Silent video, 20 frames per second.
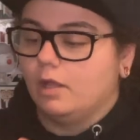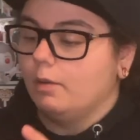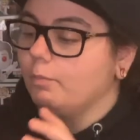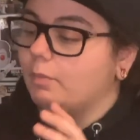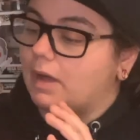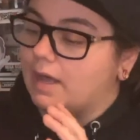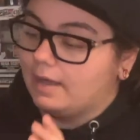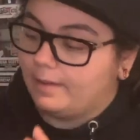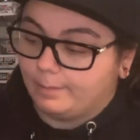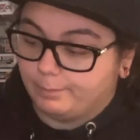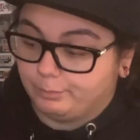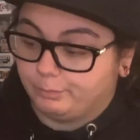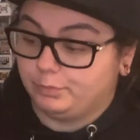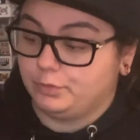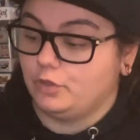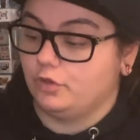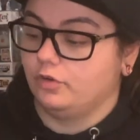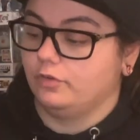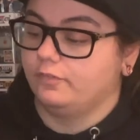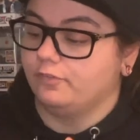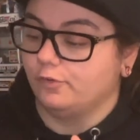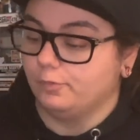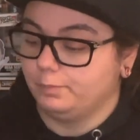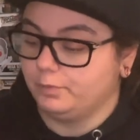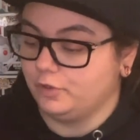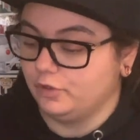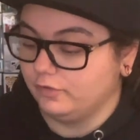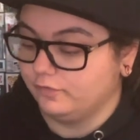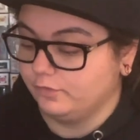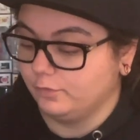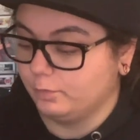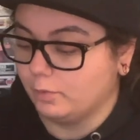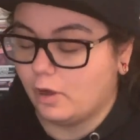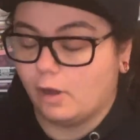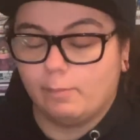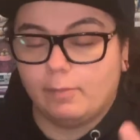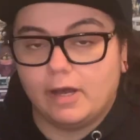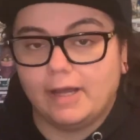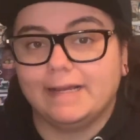but a beautiful, beautiful pop.